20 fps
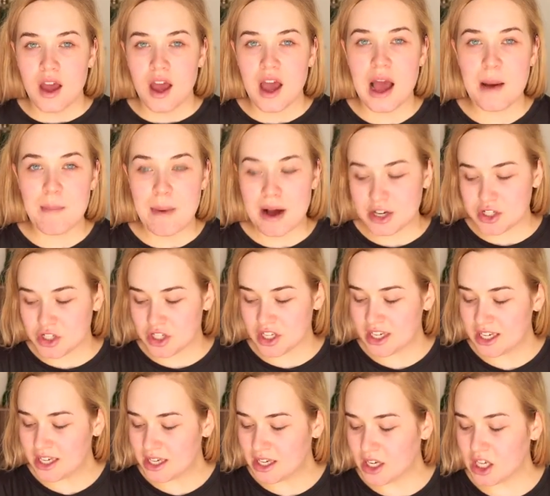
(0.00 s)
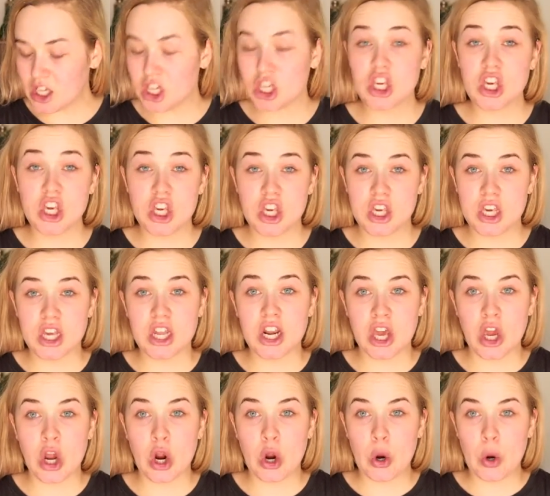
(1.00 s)
I'm actually gonna
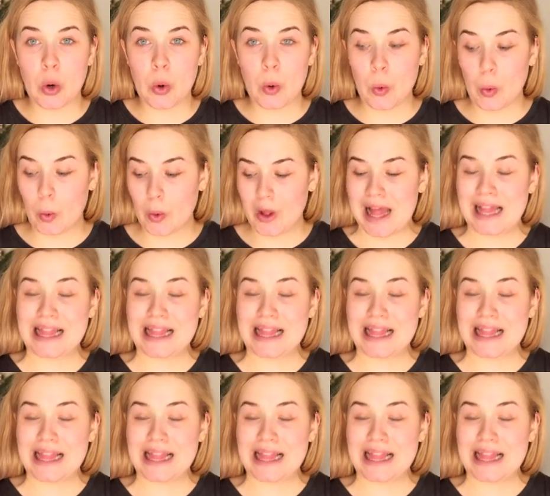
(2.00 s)
go